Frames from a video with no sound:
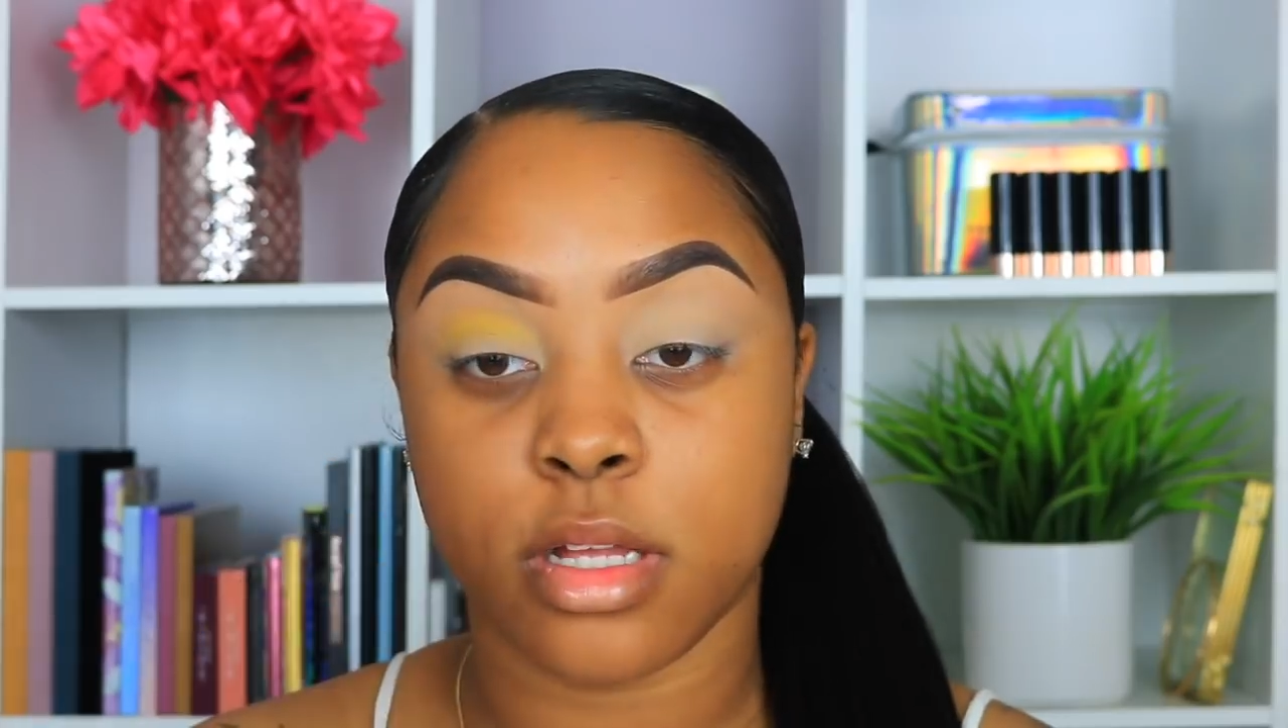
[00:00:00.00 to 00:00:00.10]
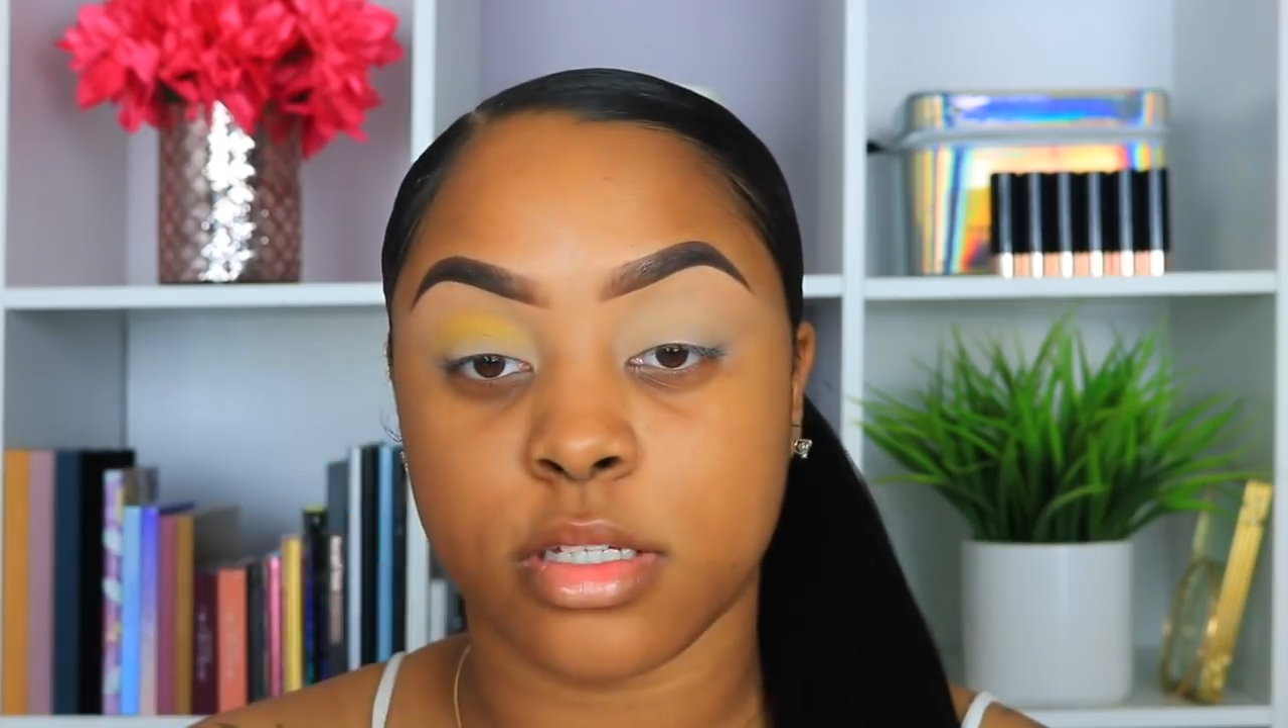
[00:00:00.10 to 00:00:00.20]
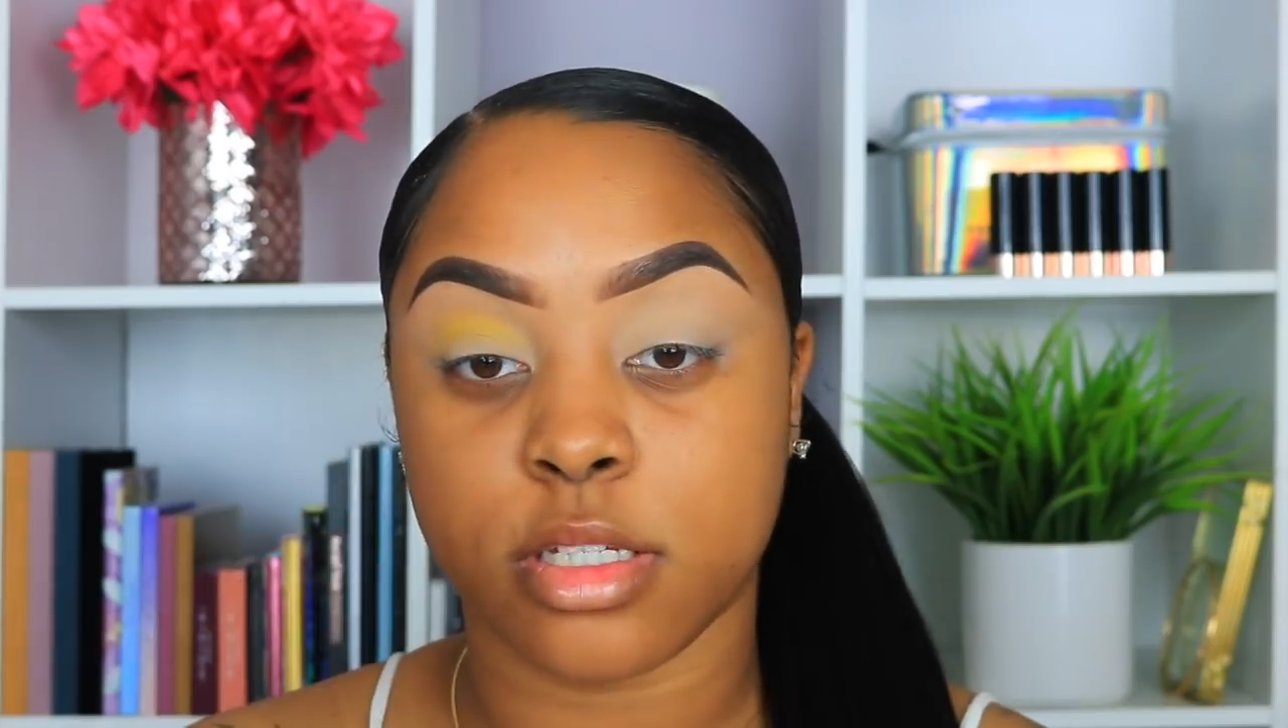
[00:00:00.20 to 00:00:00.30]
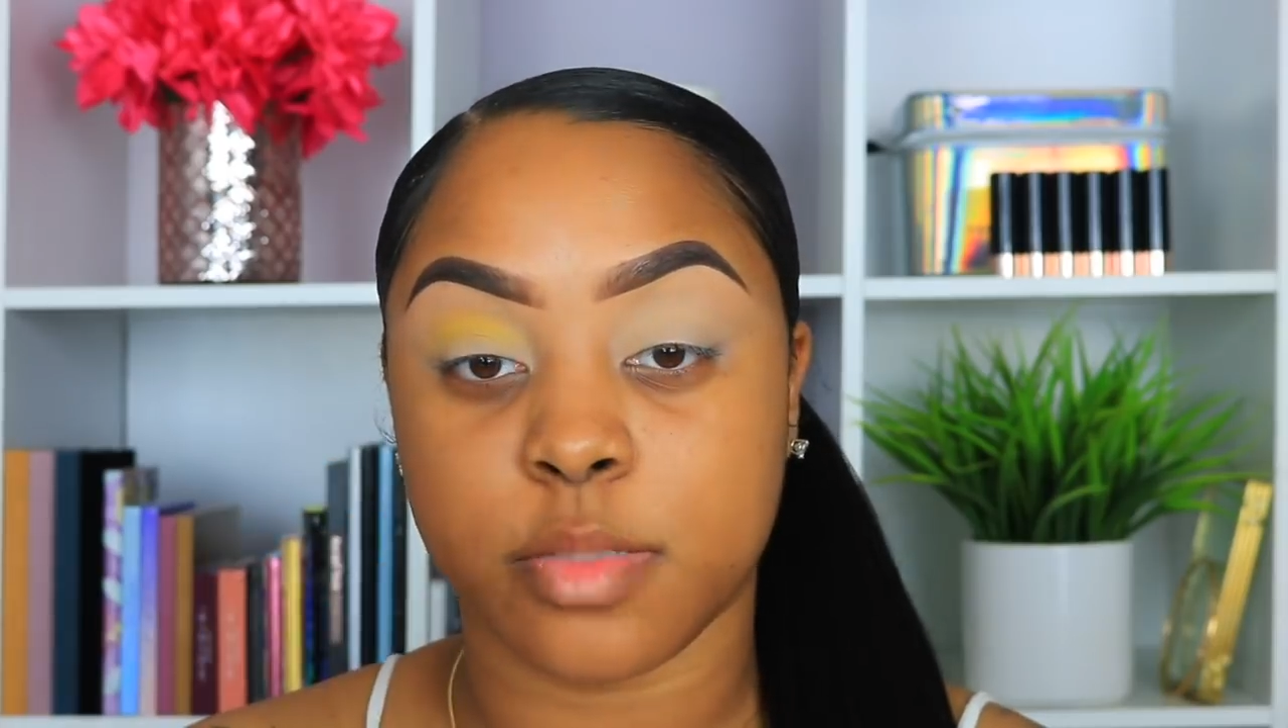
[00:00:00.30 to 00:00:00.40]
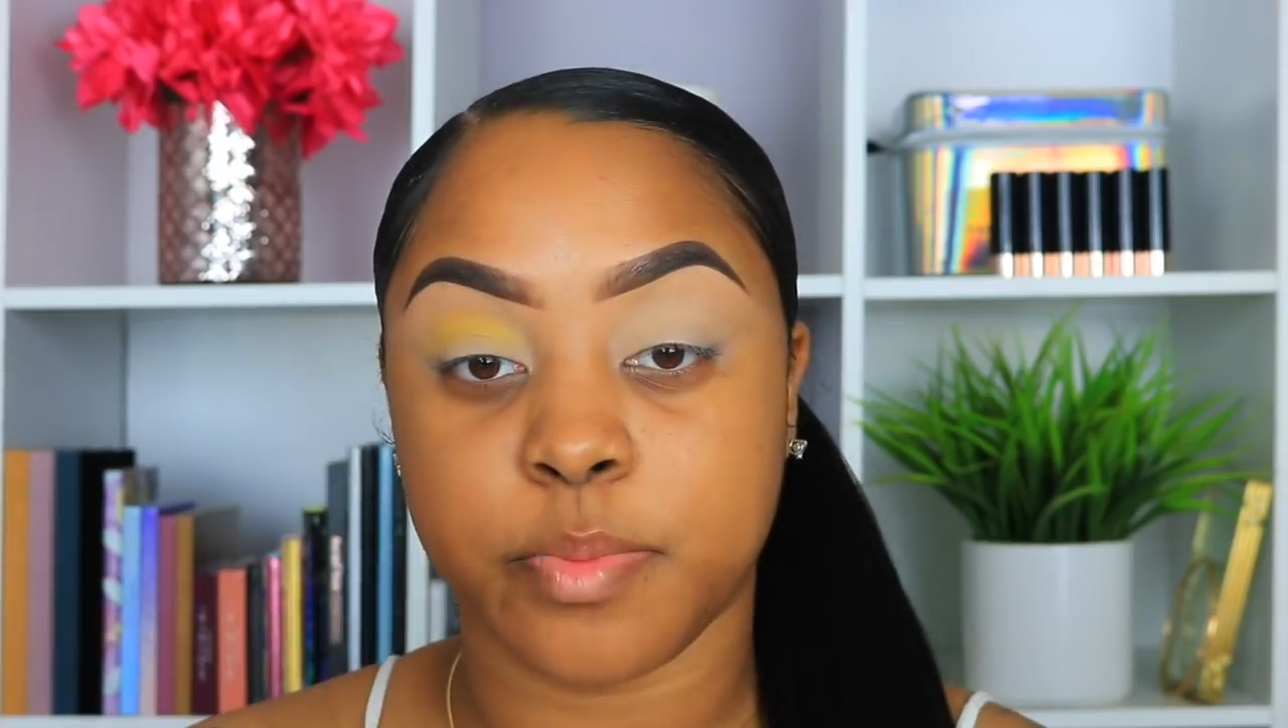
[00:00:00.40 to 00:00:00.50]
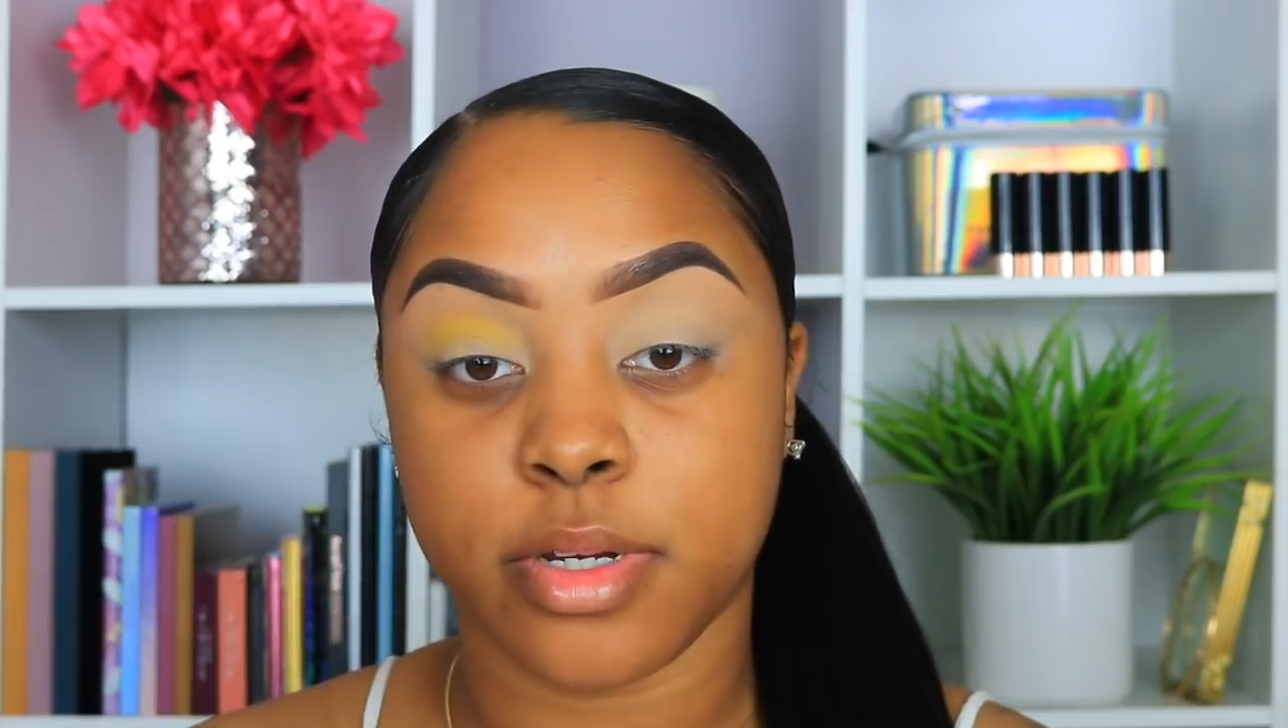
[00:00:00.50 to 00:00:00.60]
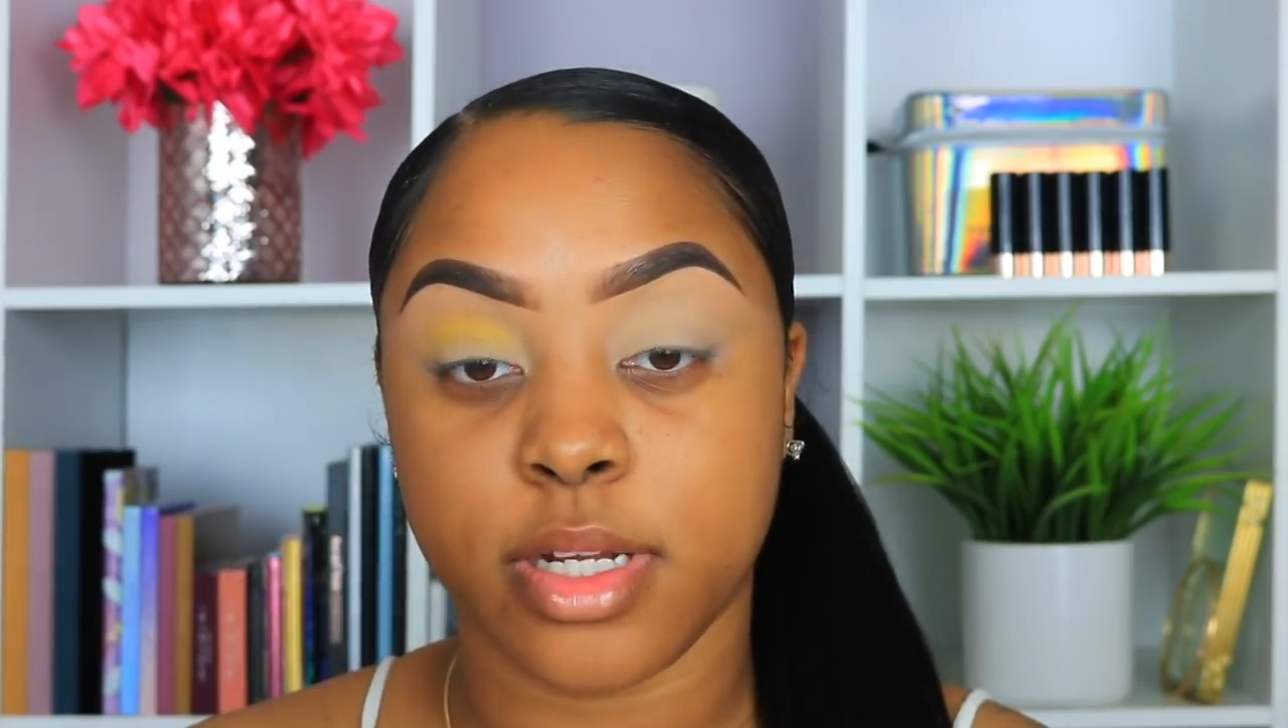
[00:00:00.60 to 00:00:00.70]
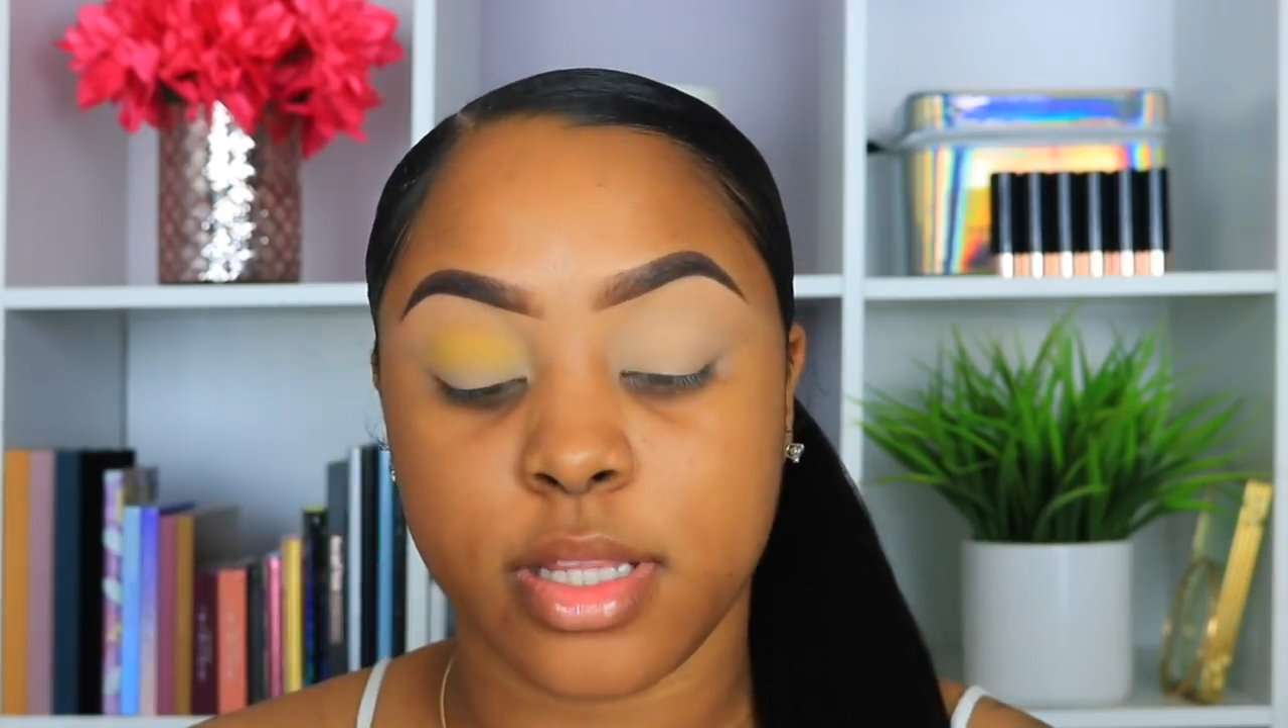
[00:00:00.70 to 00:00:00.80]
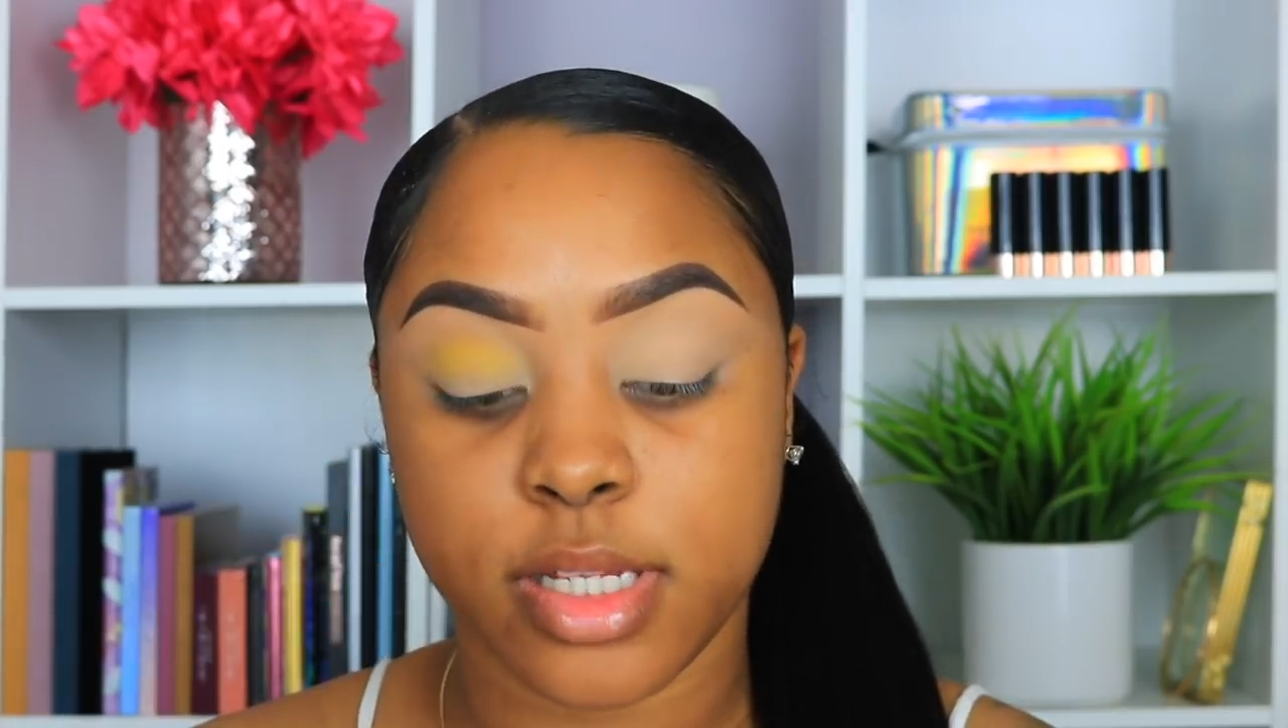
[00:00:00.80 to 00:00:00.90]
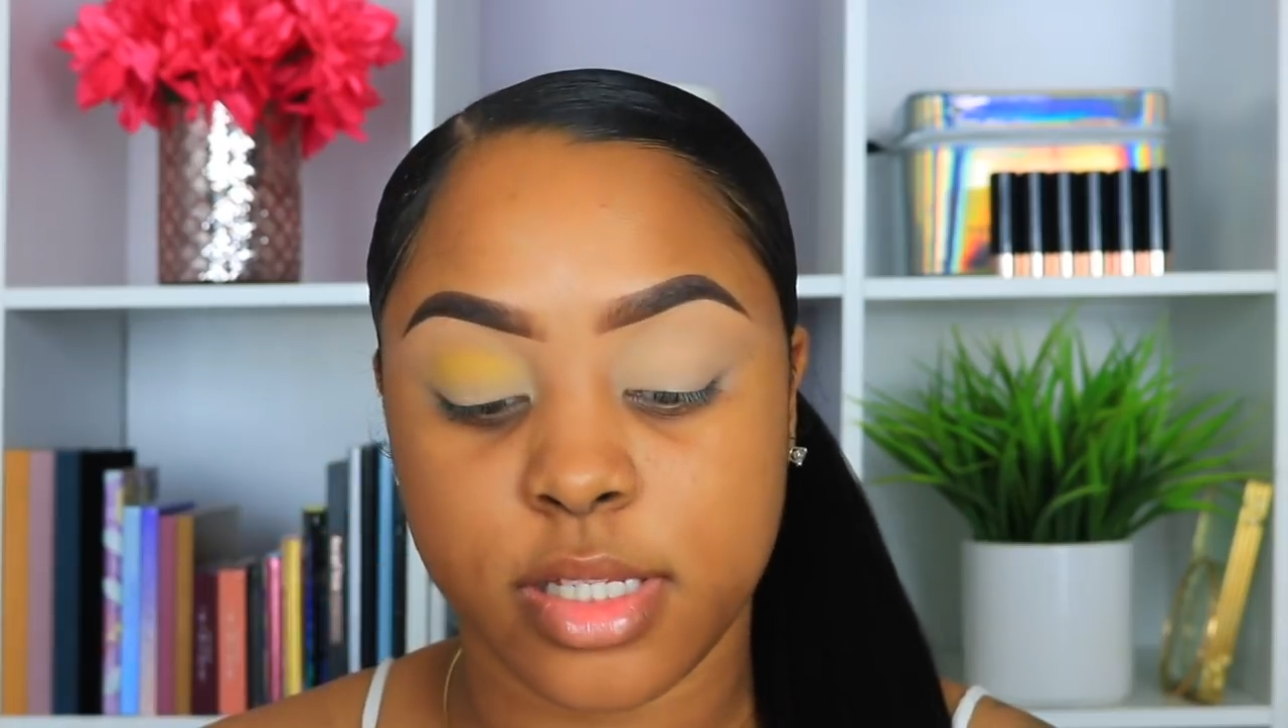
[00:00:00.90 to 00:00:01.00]
Just
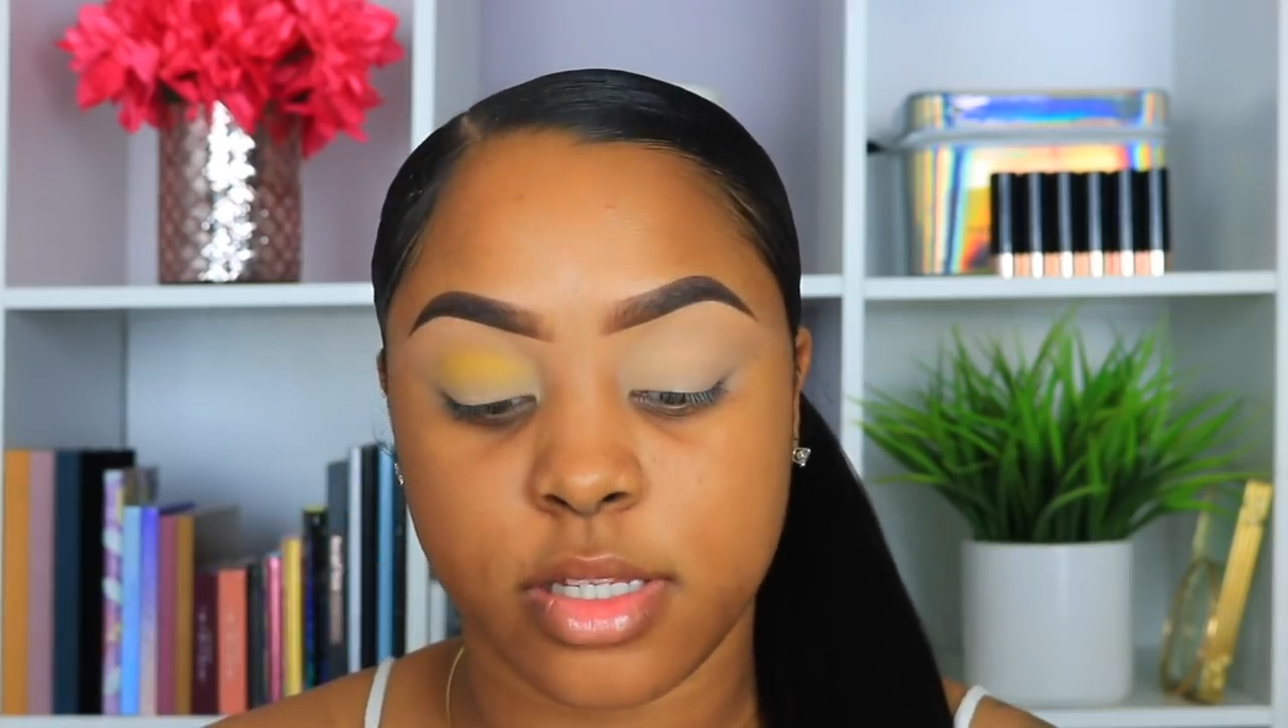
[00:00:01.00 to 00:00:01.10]
putting this